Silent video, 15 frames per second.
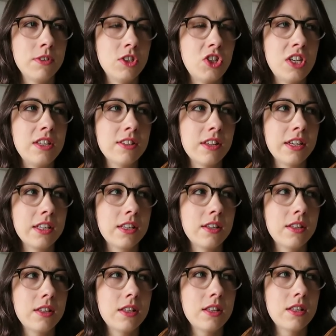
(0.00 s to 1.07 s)
she's
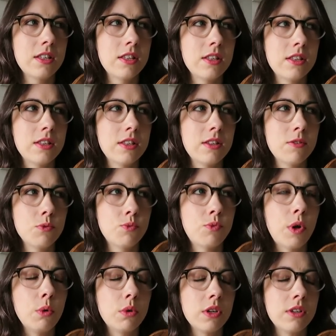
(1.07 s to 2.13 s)
like
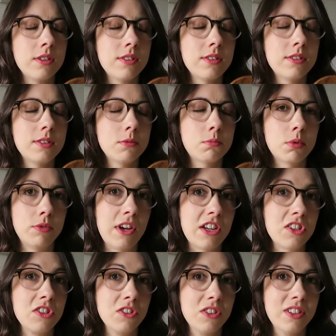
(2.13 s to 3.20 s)
focused,
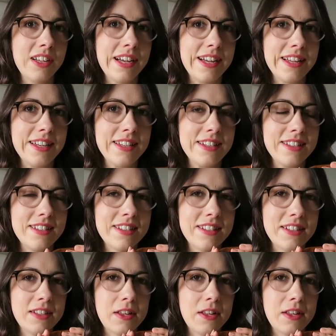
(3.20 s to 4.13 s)
professional, and